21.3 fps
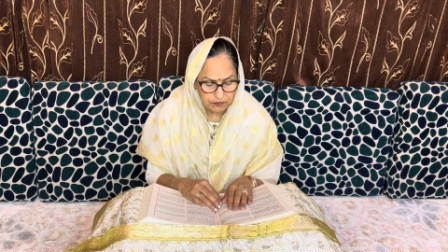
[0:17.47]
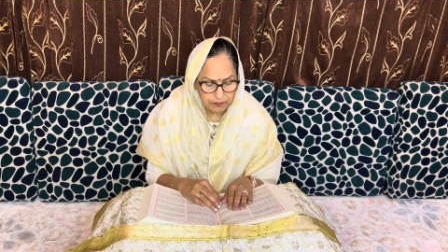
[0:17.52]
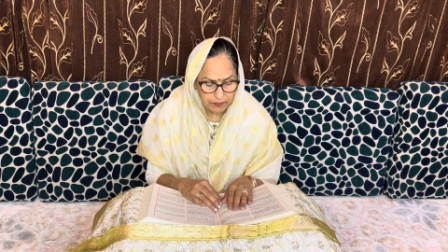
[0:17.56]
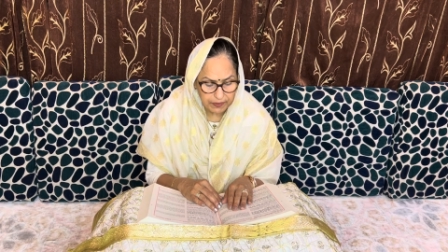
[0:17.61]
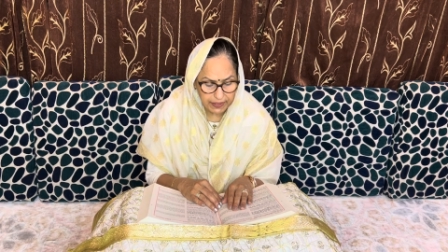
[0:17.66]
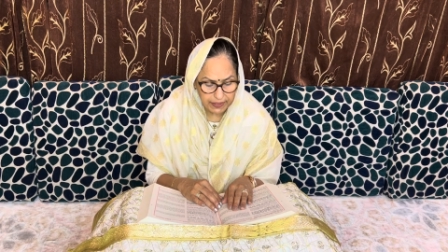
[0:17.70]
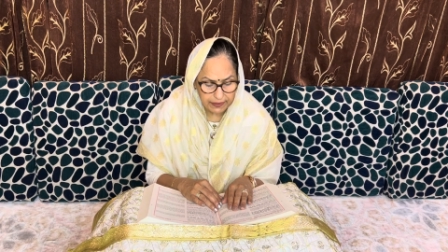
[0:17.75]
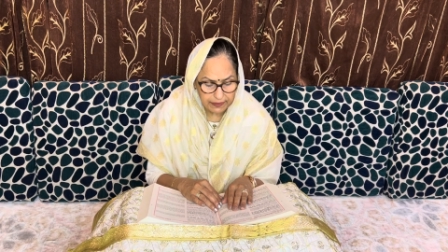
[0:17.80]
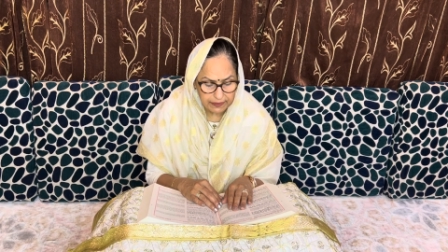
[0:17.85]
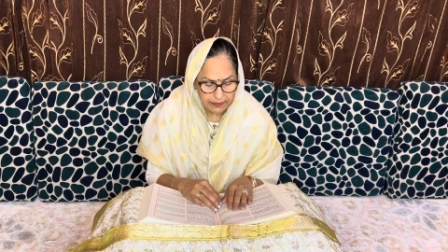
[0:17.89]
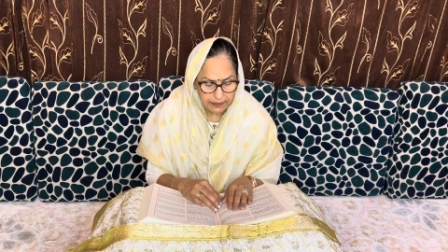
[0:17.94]

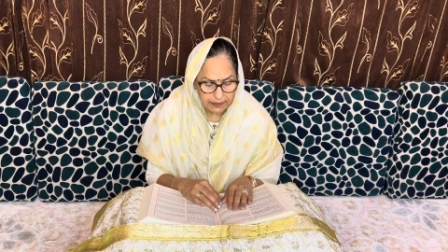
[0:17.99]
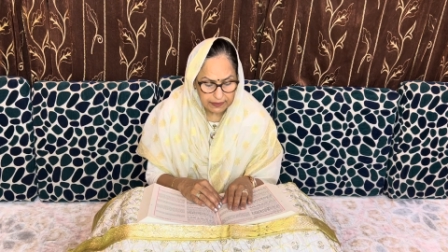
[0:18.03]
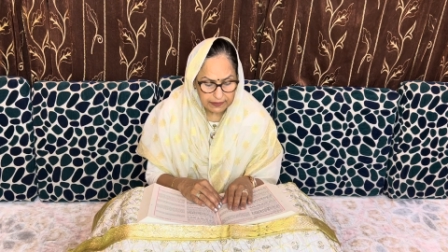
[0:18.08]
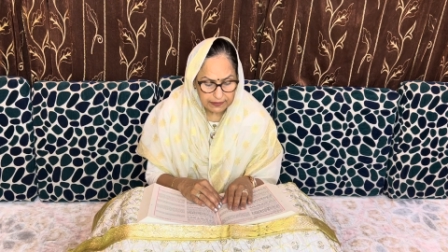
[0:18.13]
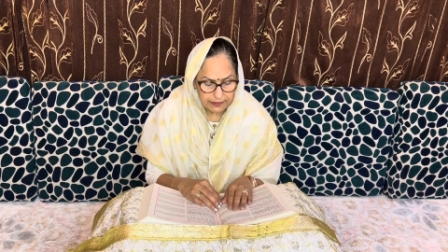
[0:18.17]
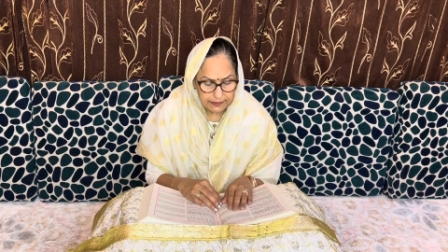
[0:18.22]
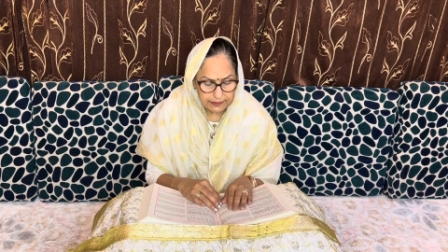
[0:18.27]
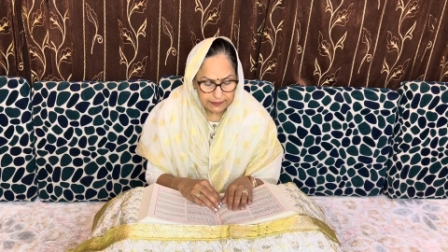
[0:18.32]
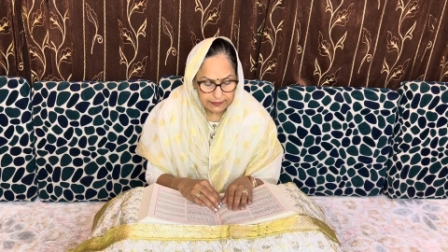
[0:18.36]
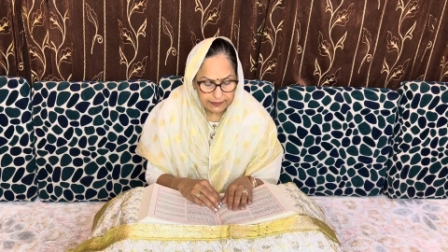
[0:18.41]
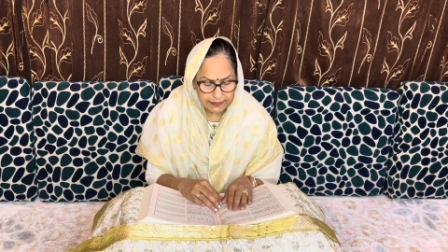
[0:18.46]
man,
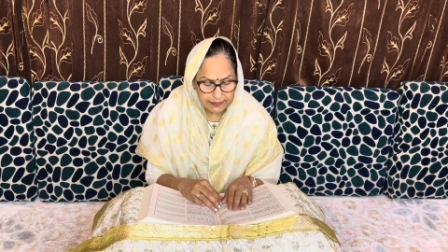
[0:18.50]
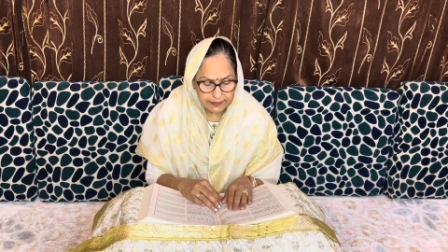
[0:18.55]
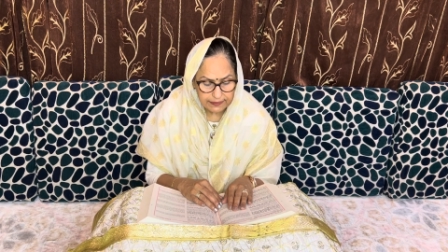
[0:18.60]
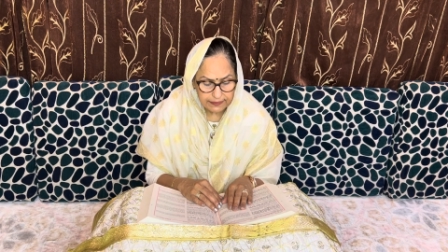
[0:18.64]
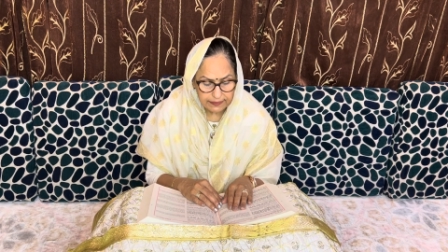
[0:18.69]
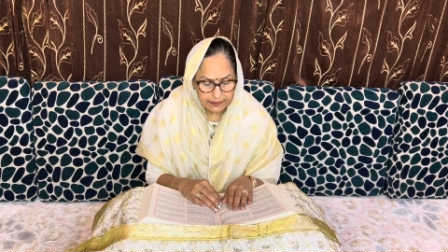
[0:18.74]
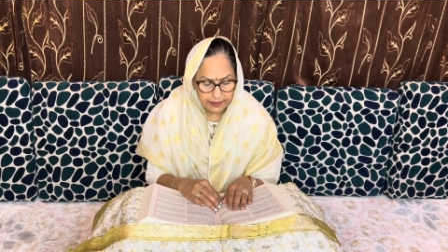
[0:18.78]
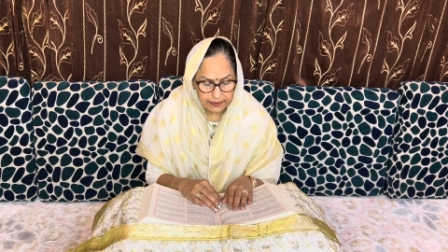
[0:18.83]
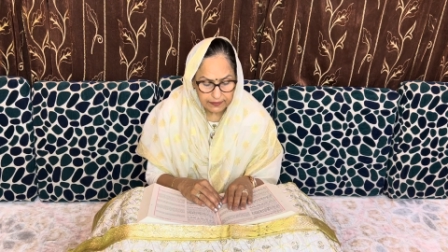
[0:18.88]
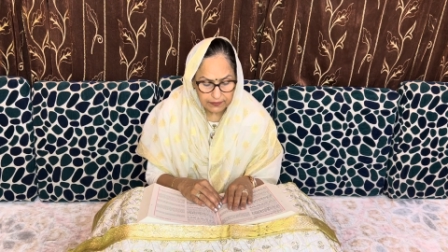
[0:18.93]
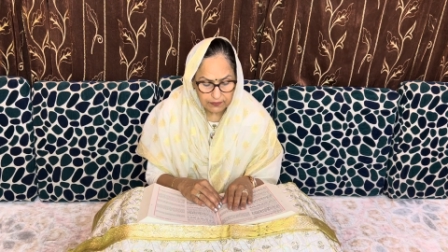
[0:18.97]
then
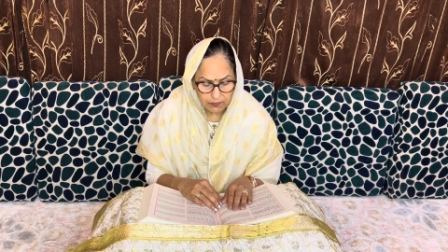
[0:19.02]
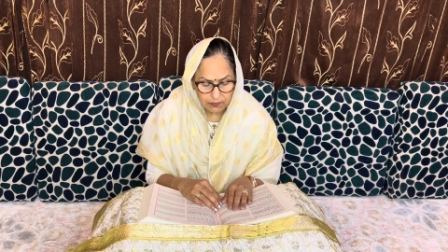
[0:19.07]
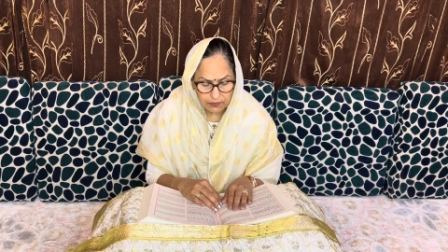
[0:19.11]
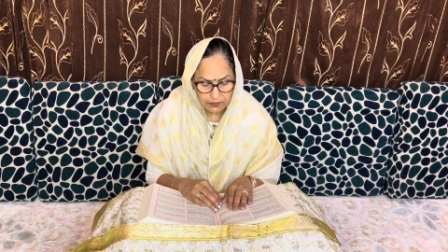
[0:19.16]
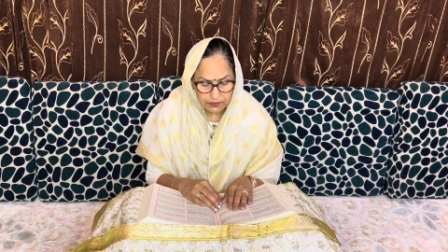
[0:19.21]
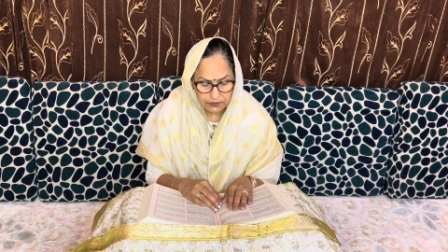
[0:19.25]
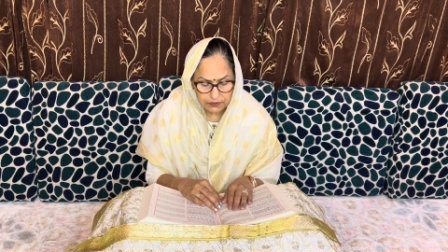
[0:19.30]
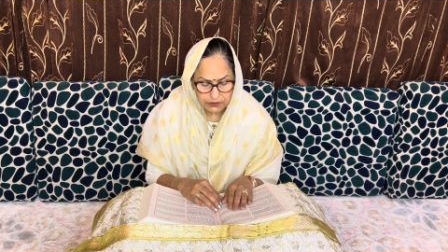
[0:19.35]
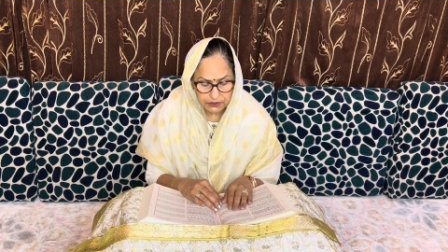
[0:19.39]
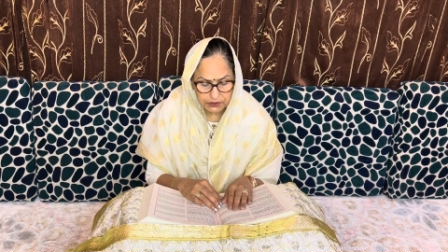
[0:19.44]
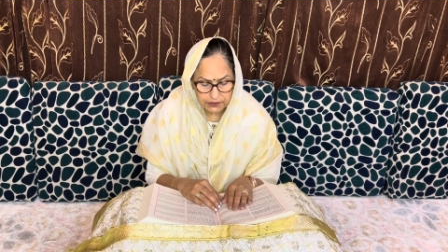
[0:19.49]
thy
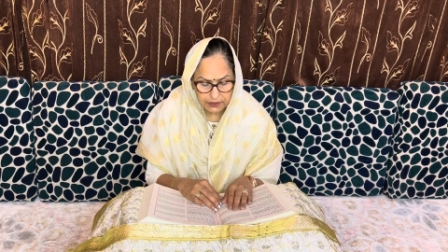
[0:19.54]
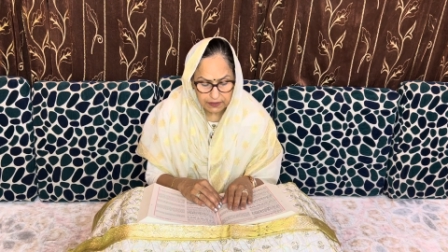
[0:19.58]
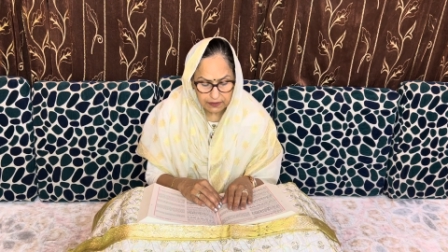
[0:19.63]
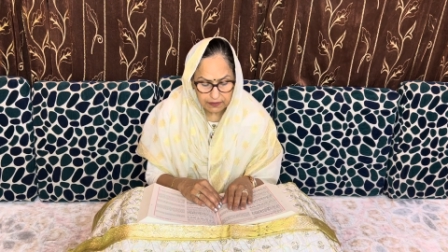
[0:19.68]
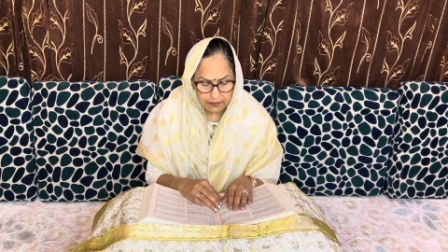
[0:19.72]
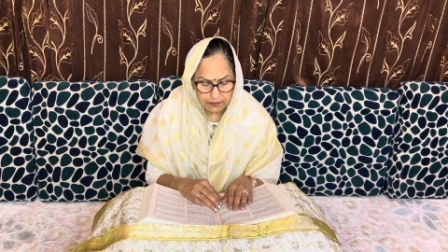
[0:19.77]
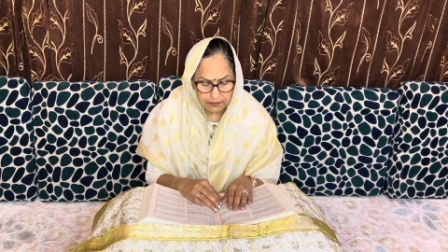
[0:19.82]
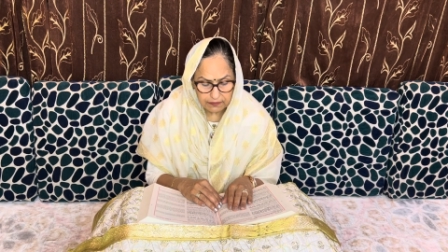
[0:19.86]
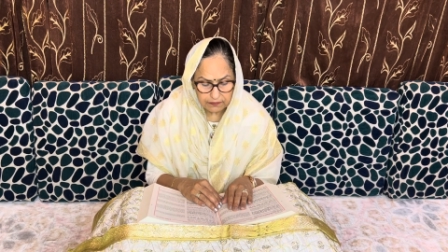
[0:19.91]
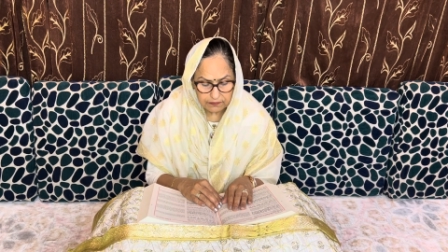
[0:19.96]
honor shall,